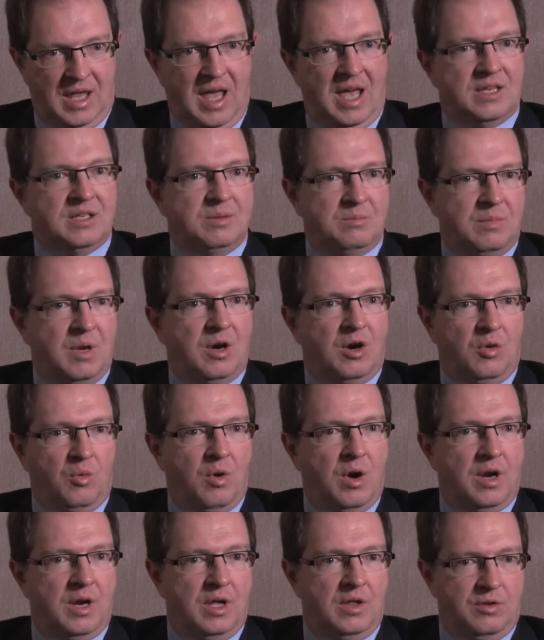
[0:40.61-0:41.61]
get
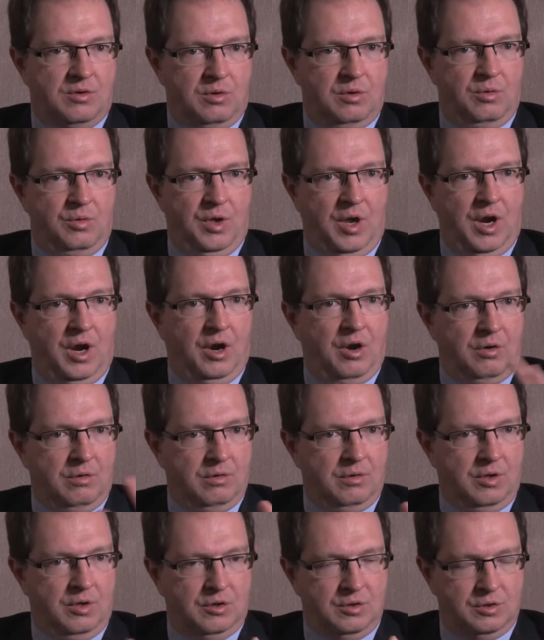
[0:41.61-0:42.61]
marijuana through their,
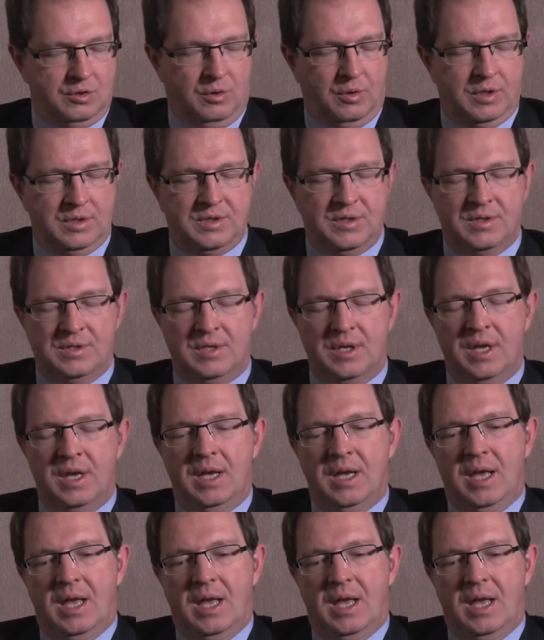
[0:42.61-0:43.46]
their sources.